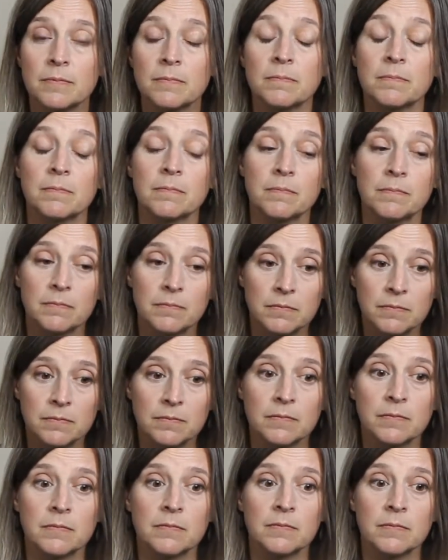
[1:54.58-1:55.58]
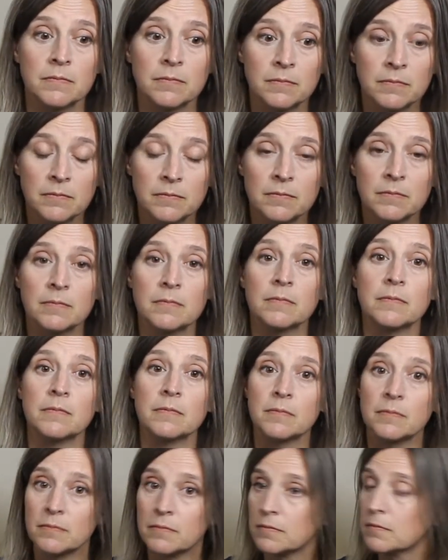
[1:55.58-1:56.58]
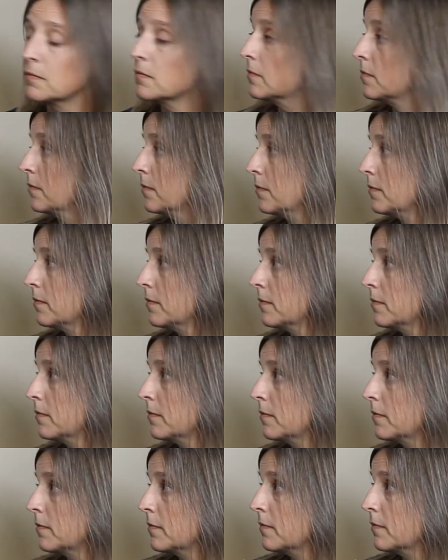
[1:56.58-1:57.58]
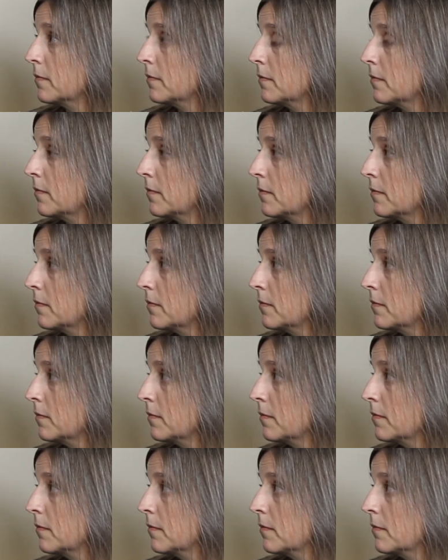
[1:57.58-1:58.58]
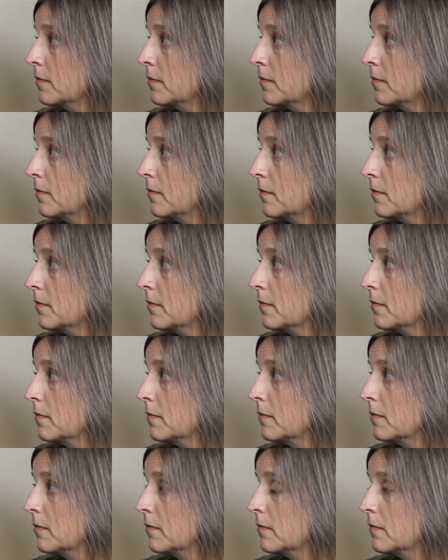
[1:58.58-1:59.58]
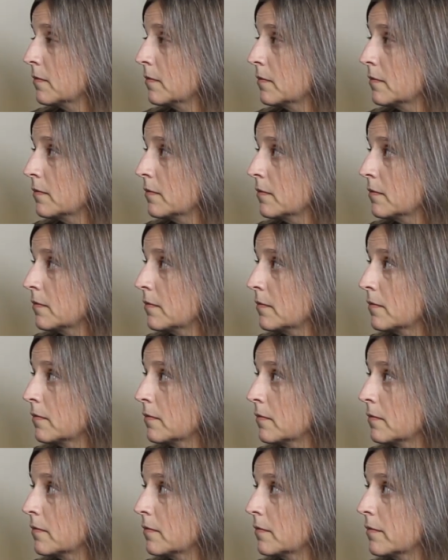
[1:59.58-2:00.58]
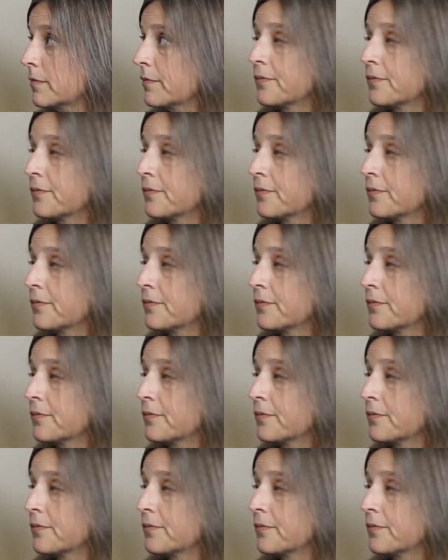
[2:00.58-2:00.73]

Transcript: (not speaking)